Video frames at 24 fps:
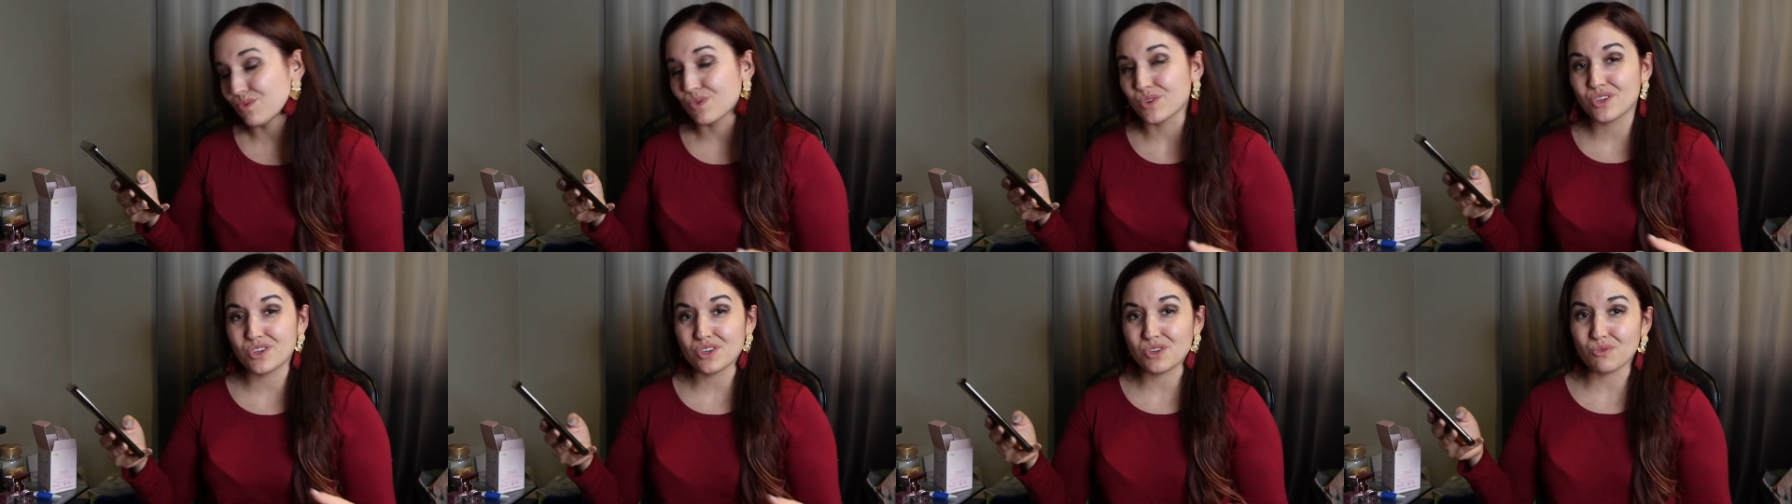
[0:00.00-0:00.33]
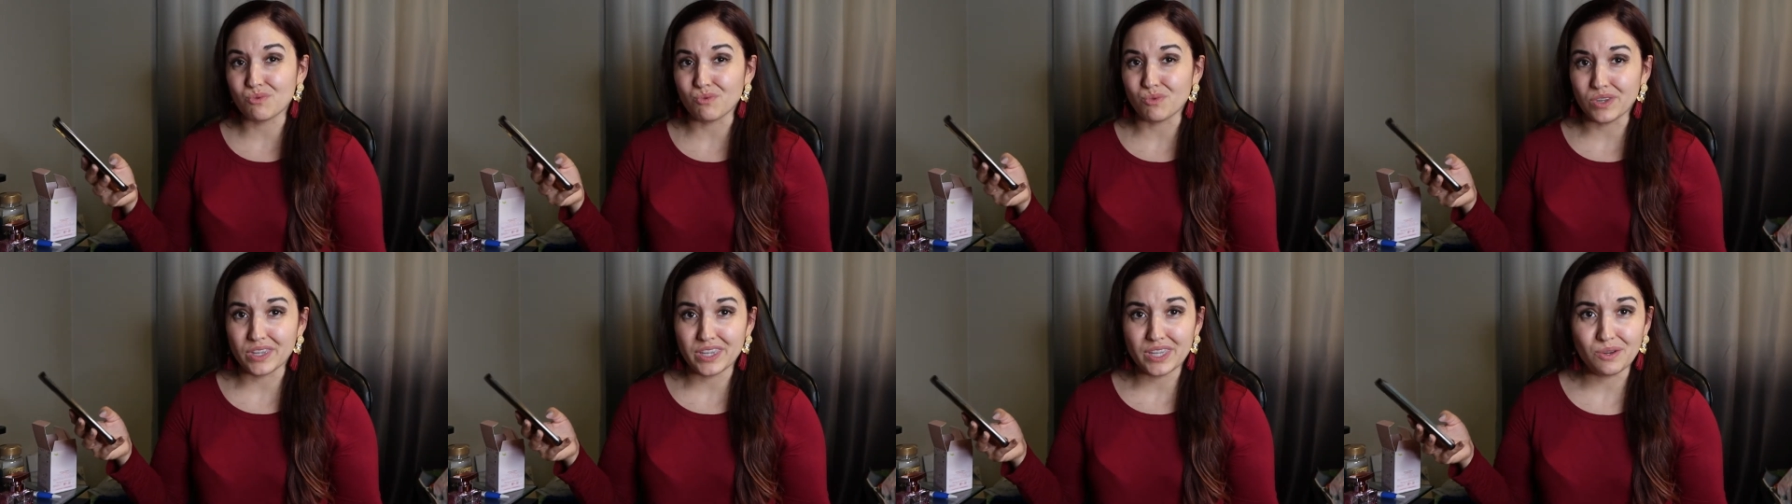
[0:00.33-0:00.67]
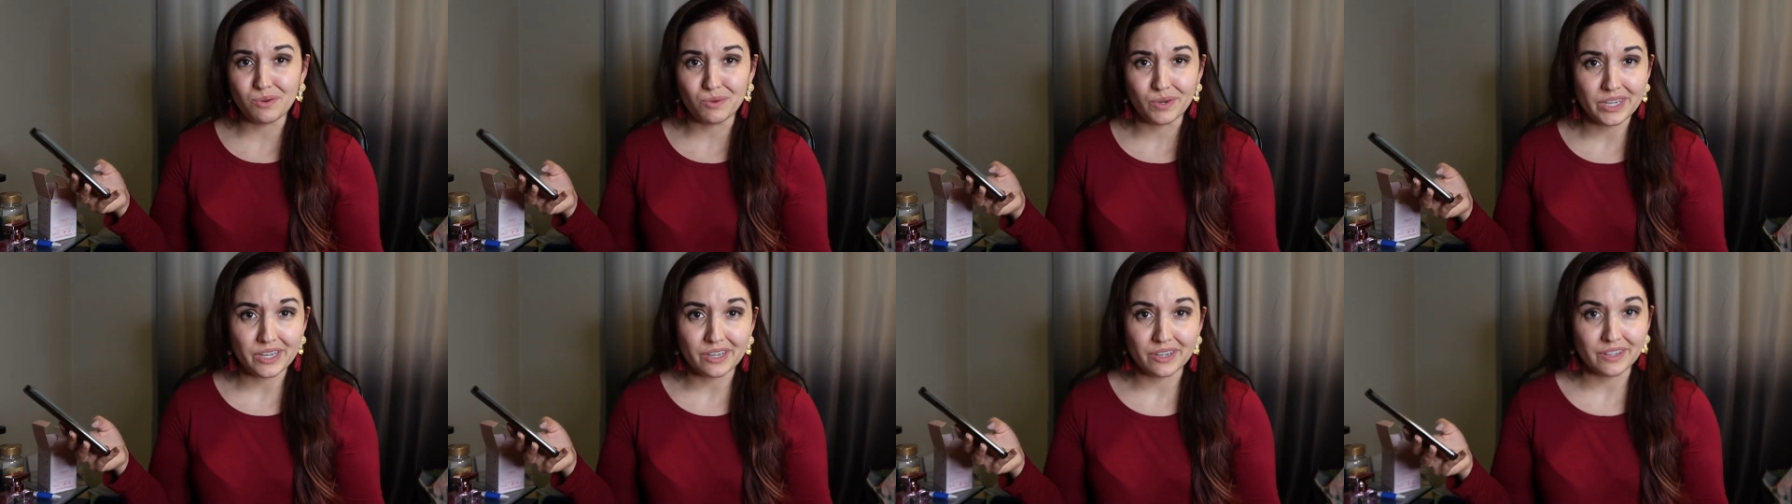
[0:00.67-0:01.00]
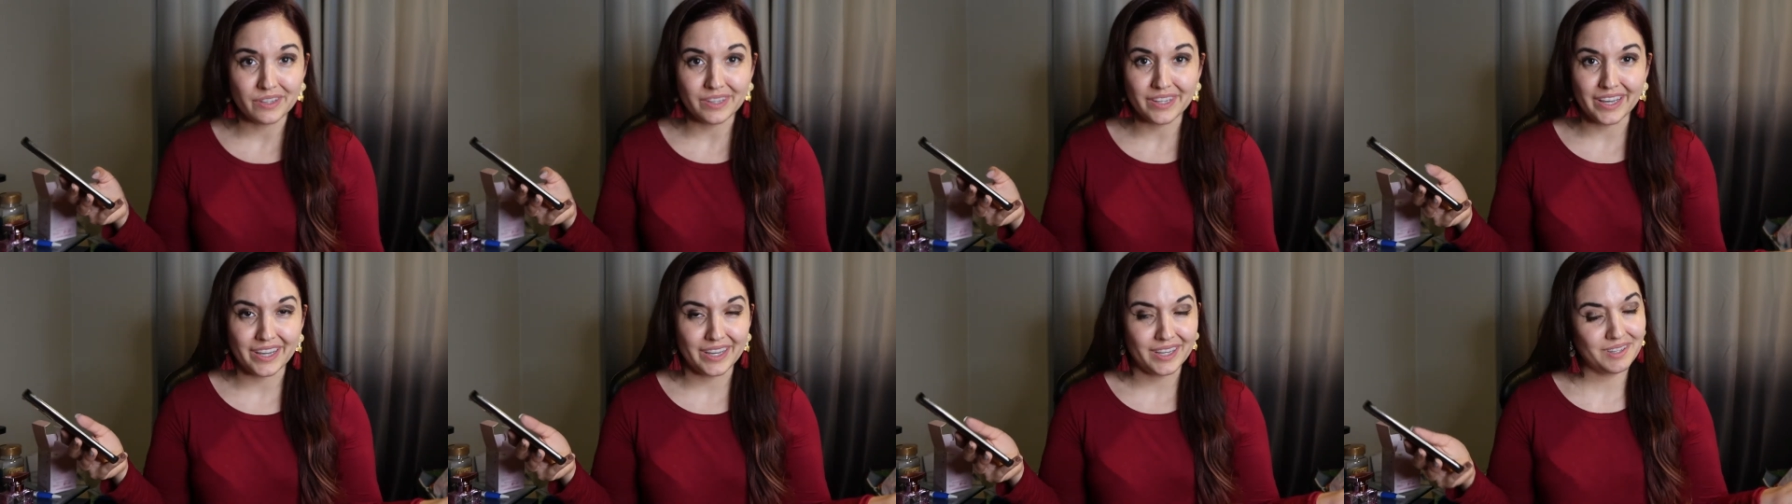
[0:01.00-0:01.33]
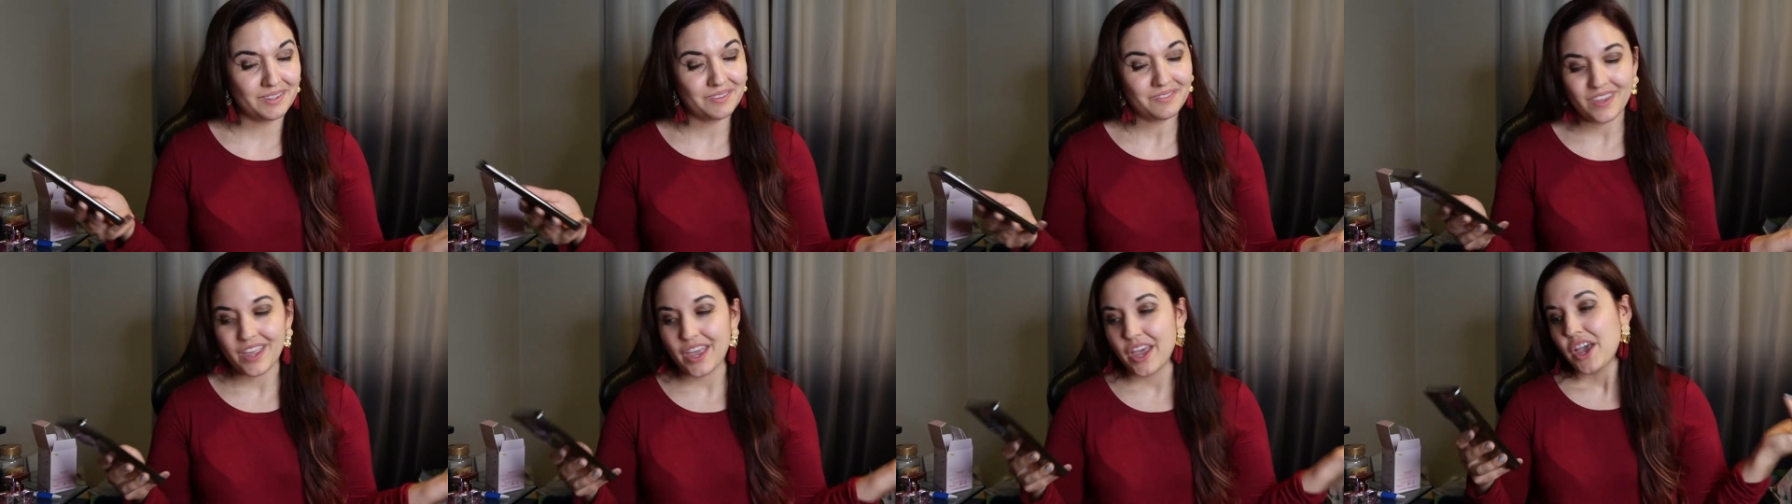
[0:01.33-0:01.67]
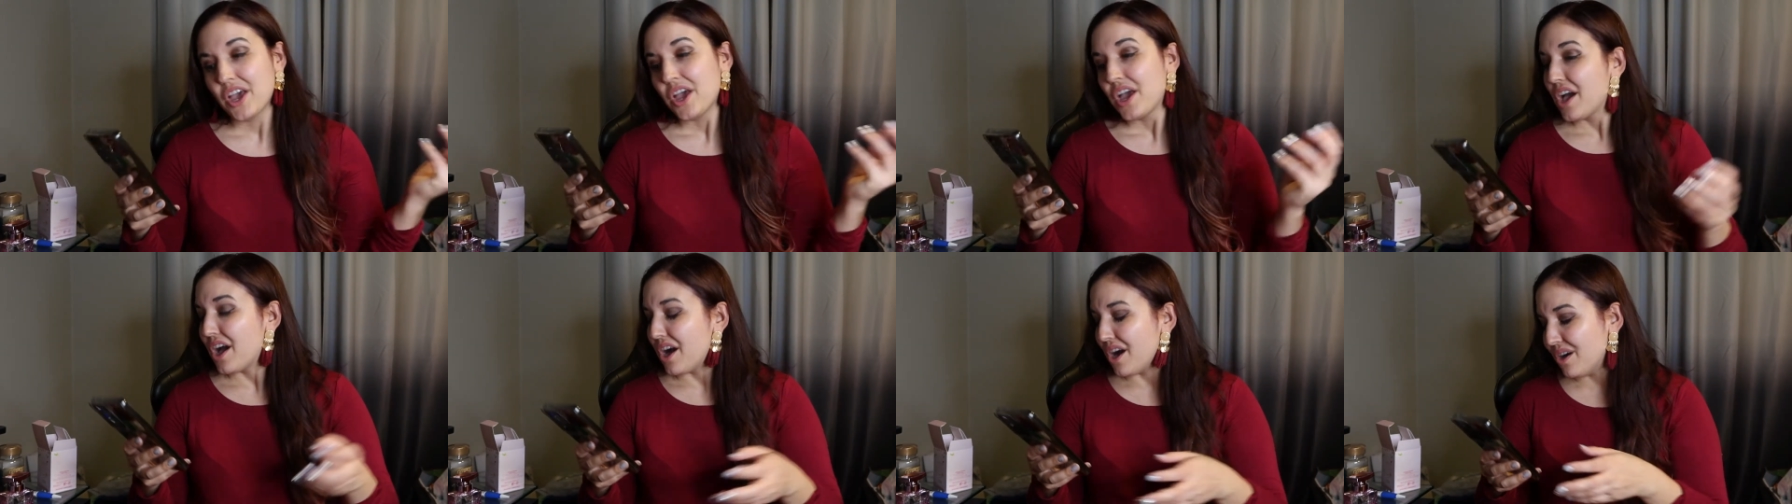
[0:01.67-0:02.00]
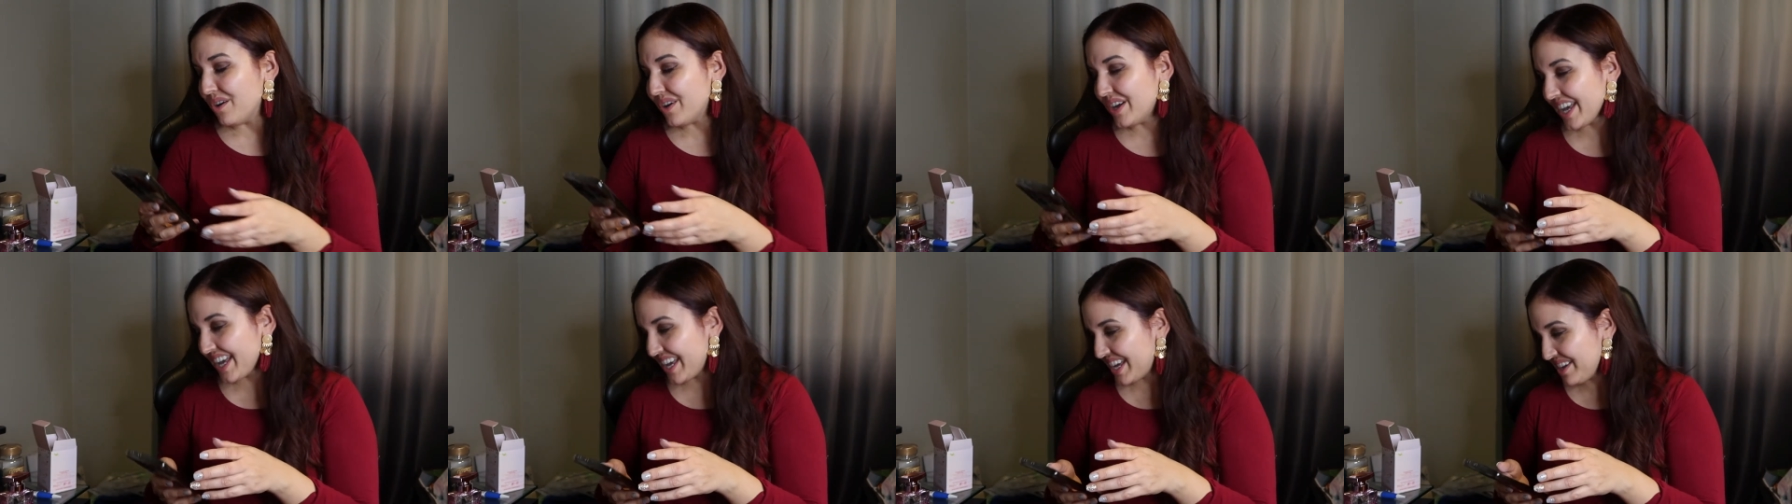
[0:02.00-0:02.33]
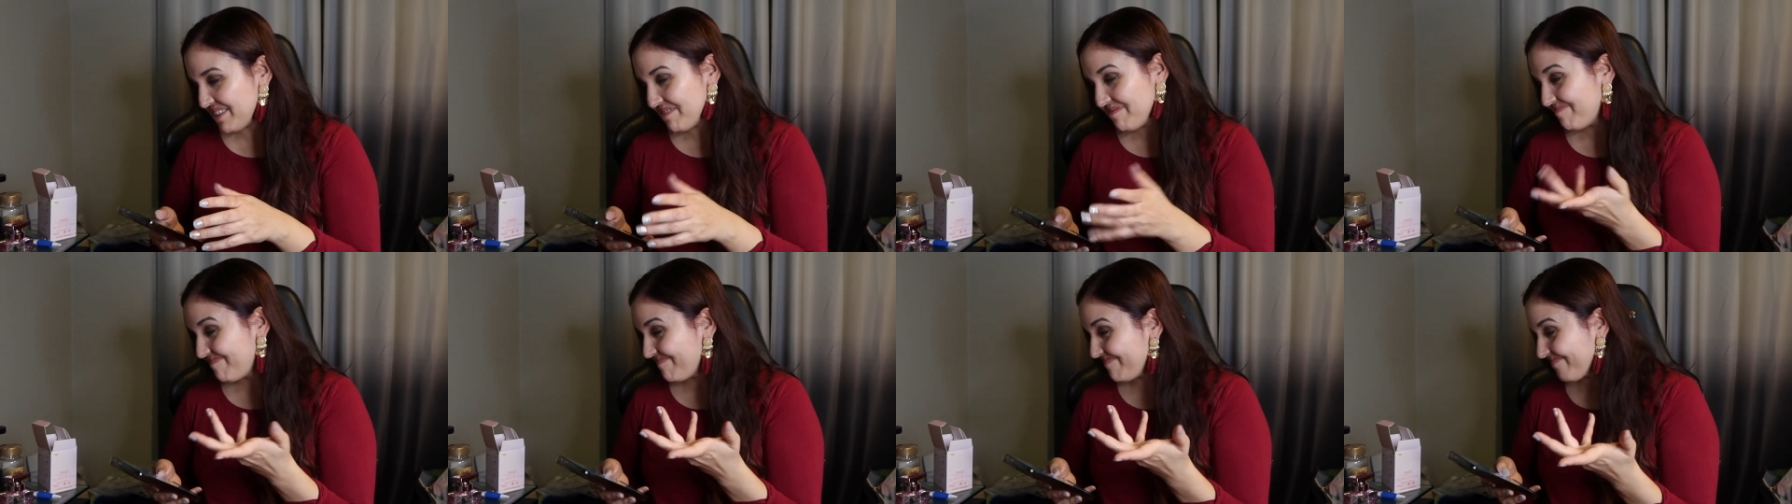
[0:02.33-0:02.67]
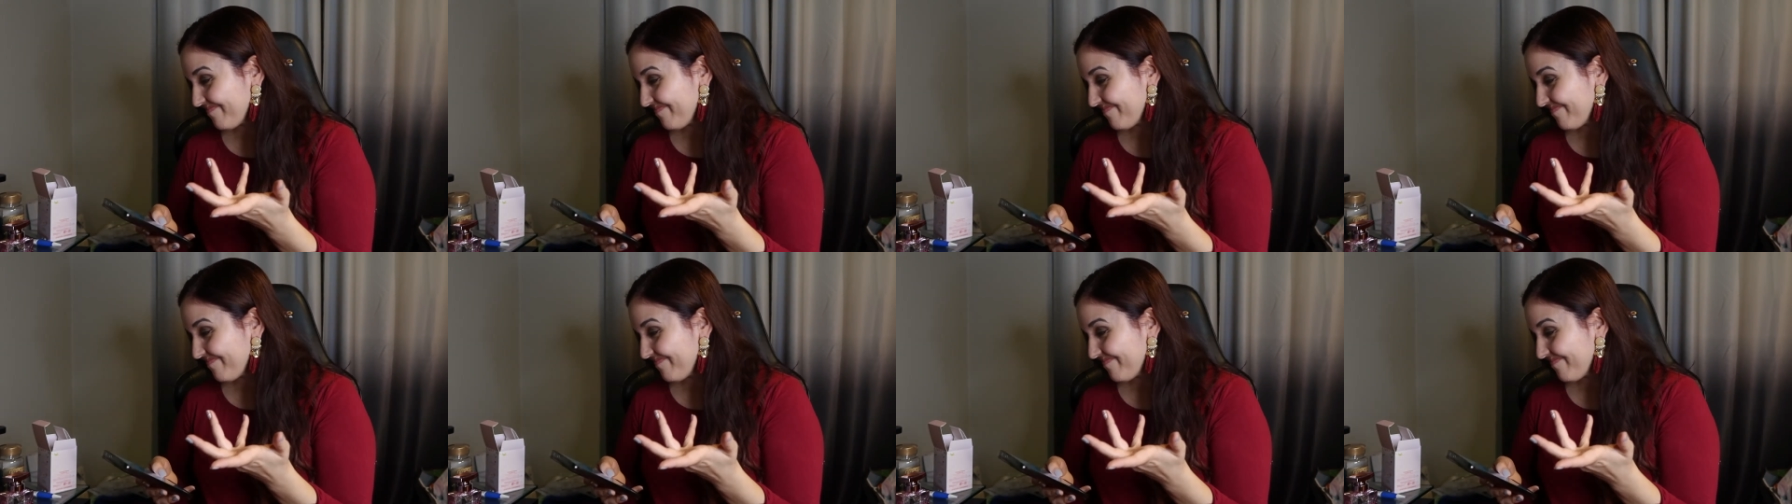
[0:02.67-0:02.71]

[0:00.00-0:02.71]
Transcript: which is really weird. Like, okay,